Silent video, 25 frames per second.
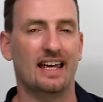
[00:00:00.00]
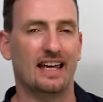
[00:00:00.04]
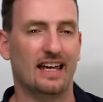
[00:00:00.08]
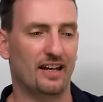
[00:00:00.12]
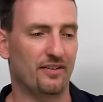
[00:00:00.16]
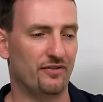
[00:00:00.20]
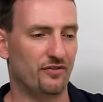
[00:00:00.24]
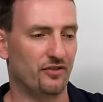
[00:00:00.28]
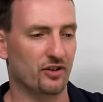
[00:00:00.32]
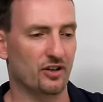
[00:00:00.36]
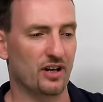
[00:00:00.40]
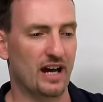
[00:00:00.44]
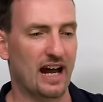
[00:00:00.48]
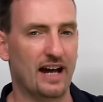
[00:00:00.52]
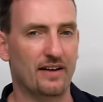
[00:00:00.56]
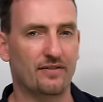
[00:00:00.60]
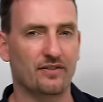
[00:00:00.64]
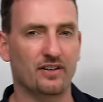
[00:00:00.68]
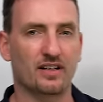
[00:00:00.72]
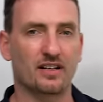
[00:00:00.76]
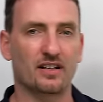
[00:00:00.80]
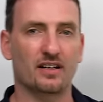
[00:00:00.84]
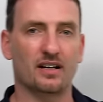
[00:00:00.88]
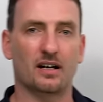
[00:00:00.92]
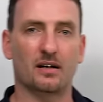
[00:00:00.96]
If you
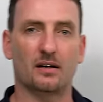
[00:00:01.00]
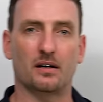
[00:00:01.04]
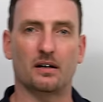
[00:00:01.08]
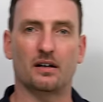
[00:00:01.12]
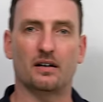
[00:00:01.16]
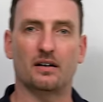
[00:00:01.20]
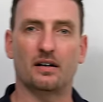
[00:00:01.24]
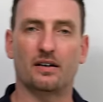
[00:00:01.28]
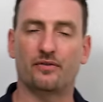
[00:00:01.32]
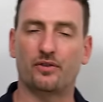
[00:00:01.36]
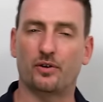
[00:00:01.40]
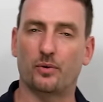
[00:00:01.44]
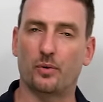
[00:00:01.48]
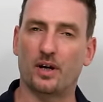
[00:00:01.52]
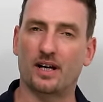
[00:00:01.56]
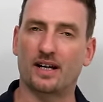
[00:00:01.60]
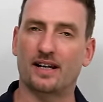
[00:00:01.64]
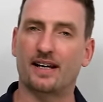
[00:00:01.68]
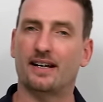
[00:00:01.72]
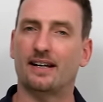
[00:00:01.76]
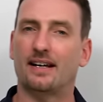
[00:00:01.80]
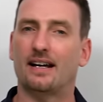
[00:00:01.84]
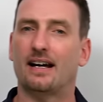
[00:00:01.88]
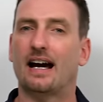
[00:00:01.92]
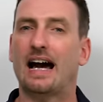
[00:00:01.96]
want to
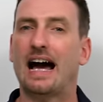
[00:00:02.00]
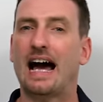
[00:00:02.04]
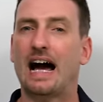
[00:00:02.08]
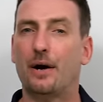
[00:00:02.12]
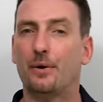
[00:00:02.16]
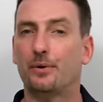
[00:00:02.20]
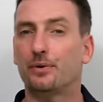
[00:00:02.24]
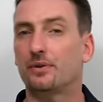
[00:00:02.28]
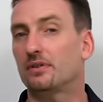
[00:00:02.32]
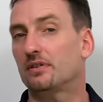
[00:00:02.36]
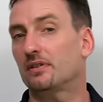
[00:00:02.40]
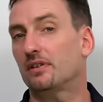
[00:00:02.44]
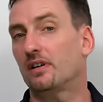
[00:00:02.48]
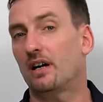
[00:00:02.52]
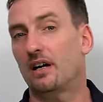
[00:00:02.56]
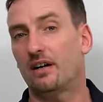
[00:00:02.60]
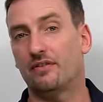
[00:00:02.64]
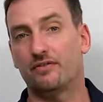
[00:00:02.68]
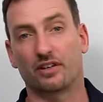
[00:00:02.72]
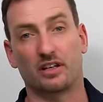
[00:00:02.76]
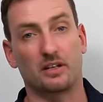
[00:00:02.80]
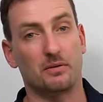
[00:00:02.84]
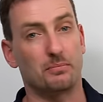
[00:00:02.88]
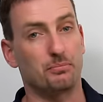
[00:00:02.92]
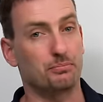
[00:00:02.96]
get out
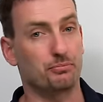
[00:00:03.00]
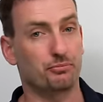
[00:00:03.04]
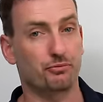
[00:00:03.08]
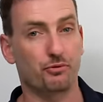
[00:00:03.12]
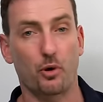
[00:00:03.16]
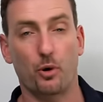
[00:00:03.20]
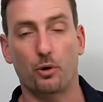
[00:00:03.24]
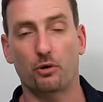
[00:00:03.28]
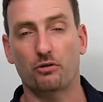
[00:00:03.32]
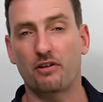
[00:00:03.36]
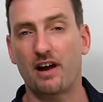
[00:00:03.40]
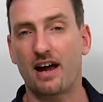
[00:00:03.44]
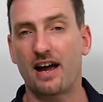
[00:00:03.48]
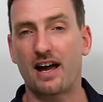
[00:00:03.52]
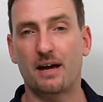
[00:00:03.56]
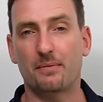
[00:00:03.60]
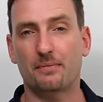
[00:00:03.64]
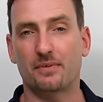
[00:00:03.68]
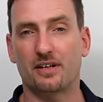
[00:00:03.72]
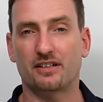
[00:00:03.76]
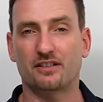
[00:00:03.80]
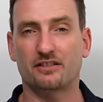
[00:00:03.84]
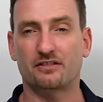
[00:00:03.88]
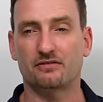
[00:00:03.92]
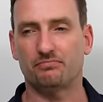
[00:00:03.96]
of a program
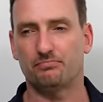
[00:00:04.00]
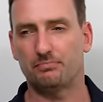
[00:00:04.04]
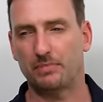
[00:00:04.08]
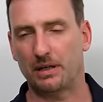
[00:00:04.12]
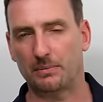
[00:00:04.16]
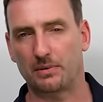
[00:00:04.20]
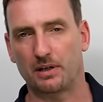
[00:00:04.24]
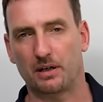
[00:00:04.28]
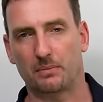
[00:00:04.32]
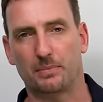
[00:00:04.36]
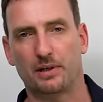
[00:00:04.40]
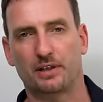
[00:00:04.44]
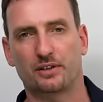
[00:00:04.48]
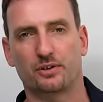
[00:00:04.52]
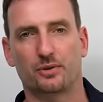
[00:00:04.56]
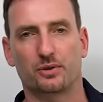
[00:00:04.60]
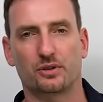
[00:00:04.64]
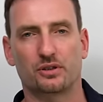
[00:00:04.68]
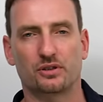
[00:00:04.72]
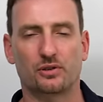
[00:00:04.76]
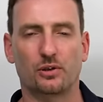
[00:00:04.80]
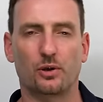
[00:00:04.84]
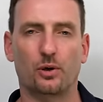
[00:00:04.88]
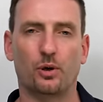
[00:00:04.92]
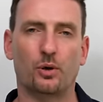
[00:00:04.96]
that's maybe a bit too
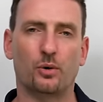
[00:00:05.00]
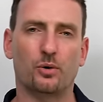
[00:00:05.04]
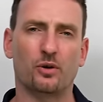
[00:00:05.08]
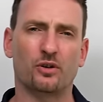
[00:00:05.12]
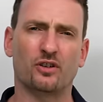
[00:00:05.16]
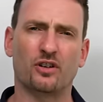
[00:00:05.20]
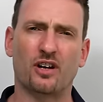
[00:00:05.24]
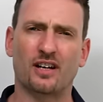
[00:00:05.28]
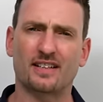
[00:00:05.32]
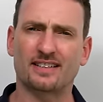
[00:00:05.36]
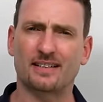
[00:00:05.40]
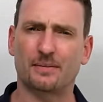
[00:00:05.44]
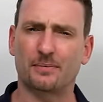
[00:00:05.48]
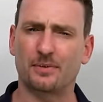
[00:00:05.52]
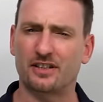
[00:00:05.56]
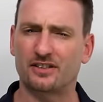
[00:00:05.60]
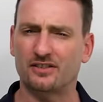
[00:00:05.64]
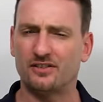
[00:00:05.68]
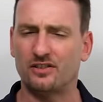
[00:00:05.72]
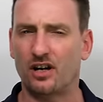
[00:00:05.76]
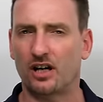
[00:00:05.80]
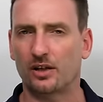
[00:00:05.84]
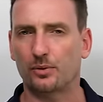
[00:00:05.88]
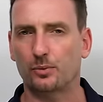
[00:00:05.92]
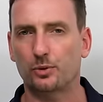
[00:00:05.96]
slow or not,
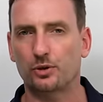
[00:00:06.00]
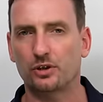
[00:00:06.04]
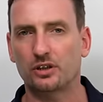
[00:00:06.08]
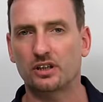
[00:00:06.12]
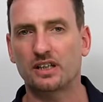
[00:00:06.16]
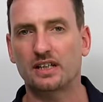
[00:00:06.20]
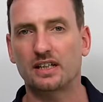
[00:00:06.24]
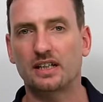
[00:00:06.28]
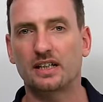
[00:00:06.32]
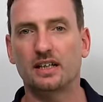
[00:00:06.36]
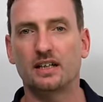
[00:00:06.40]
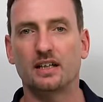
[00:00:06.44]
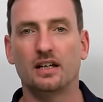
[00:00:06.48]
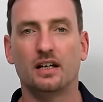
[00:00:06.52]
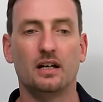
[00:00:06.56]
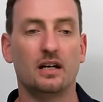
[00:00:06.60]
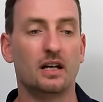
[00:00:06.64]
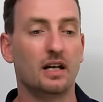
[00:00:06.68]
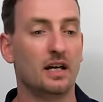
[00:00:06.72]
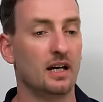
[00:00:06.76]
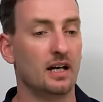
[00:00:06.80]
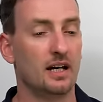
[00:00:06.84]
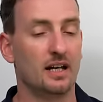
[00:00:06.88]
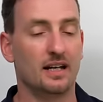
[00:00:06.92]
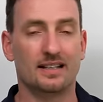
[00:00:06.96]
something's not working,
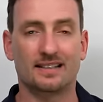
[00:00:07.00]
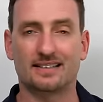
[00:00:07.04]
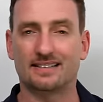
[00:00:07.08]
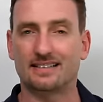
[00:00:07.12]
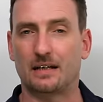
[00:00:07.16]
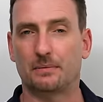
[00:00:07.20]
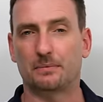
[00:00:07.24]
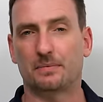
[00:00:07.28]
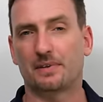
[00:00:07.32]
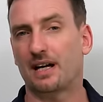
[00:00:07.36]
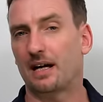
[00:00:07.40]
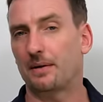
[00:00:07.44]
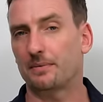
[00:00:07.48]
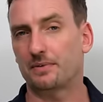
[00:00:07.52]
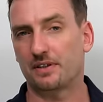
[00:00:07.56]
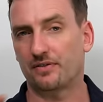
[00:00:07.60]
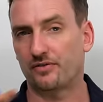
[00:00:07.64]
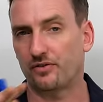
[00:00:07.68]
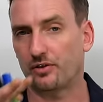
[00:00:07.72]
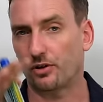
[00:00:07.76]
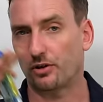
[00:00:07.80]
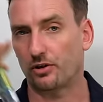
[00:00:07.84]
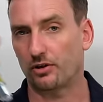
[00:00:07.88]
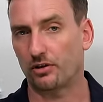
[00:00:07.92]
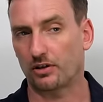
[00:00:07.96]
sometimes
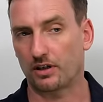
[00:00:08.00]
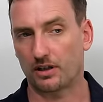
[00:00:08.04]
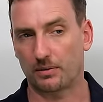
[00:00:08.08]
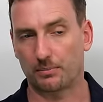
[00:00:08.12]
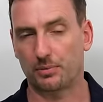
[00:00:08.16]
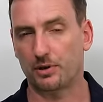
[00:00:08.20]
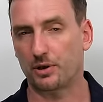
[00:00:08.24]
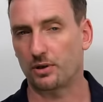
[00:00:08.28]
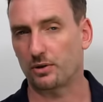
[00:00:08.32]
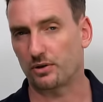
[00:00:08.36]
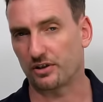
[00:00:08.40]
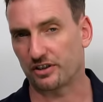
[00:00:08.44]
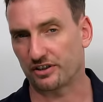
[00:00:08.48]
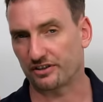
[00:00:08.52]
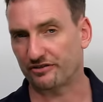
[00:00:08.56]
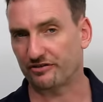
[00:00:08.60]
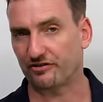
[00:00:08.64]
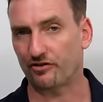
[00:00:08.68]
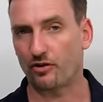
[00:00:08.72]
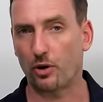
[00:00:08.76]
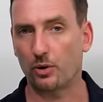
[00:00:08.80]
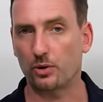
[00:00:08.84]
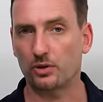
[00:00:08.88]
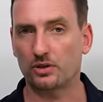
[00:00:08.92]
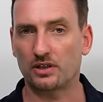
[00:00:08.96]
if your computer is
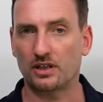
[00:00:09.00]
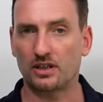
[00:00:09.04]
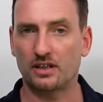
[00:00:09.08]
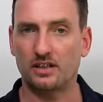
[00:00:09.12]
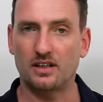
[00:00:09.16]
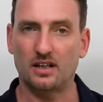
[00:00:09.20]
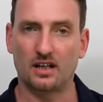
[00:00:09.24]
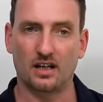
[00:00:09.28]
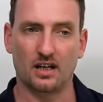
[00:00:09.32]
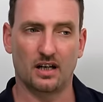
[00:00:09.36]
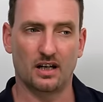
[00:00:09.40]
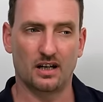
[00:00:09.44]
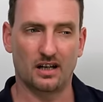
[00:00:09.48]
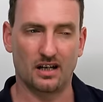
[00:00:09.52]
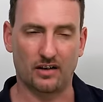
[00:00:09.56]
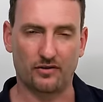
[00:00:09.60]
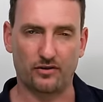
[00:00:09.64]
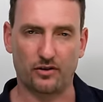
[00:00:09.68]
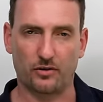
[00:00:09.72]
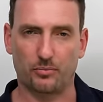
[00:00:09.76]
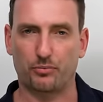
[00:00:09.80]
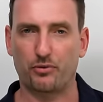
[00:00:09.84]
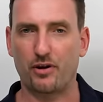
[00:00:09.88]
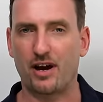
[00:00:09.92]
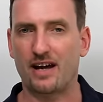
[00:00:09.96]
frozen,
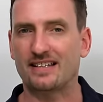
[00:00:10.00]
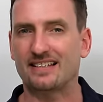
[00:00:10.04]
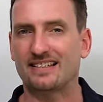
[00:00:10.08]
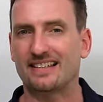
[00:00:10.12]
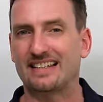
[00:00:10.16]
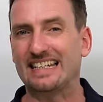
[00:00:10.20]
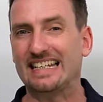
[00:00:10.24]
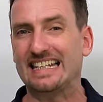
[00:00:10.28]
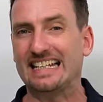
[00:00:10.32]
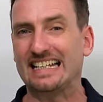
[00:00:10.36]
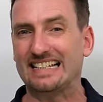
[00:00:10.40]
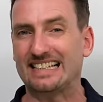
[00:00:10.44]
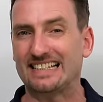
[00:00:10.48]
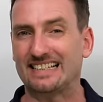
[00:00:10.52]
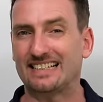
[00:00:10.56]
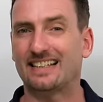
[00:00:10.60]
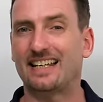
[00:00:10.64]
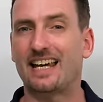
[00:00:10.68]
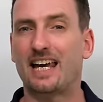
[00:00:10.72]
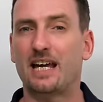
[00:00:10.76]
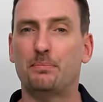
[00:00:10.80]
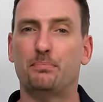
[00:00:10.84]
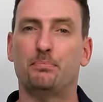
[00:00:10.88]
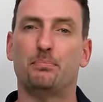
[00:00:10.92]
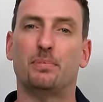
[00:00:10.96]
if you press the
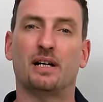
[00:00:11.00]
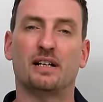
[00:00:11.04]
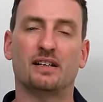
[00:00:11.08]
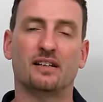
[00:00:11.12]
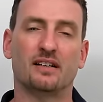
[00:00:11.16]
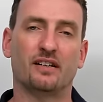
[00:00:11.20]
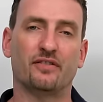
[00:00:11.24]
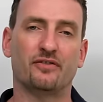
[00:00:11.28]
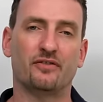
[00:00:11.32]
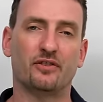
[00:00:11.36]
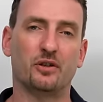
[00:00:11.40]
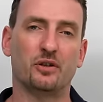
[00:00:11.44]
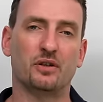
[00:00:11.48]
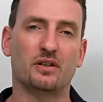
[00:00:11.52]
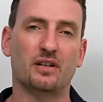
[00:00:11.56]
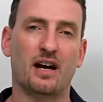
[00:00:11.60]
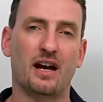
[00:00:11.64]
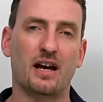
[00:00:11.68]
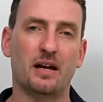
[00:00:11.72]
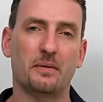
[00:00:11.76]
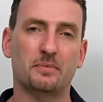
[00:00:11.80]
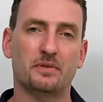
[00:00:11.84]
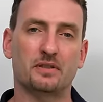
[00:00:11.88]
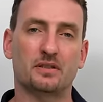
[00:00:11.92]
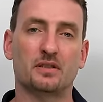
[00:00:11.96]
escape button a few
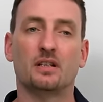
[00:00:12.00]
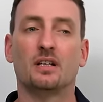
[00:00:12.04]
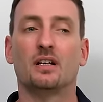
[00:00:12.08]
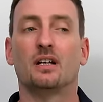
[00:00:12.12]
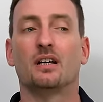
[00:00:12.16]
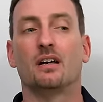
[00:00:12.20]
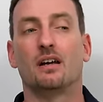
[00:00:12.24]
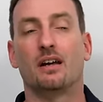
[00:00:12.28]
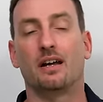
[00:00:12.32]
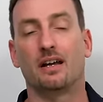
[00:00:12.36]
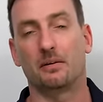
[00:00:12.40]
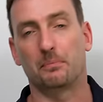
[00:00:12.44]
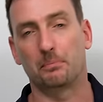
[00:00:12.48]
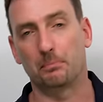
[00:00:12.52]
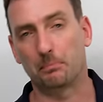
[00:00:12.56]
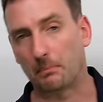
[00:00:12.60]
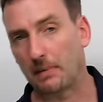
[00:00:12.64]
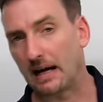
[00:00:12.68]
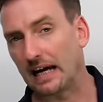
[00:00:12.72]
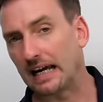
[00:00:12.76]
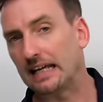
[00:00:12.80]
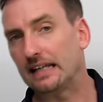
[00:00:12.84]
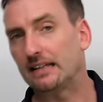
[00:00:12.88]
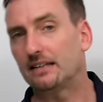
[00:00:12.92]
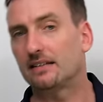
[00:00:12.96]
times, it
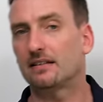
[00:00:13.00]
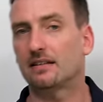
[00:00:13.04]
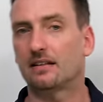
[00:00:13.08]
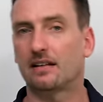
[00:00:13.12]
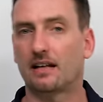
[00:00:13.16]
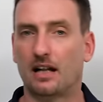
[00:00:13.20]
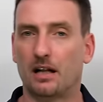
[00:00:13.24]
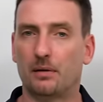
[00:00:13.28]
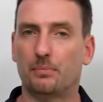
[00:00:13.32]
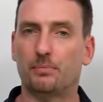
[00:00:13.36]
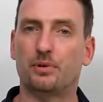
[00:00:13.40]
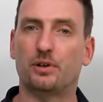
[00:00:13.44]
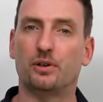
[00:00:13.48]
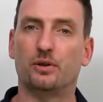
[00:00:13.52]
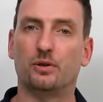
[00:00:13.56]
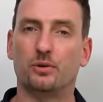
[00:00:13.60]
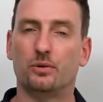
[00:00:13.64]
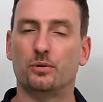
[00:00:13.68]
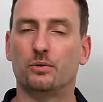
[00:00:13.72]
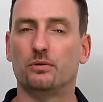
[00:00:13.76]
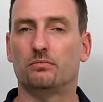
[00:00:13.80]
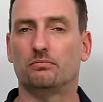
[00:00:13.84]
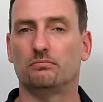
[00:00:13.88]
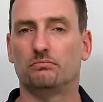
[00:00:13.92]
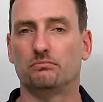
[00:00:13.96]
might help
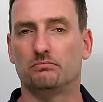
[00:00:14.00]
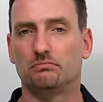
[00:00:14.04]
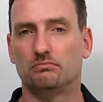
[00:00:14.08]
you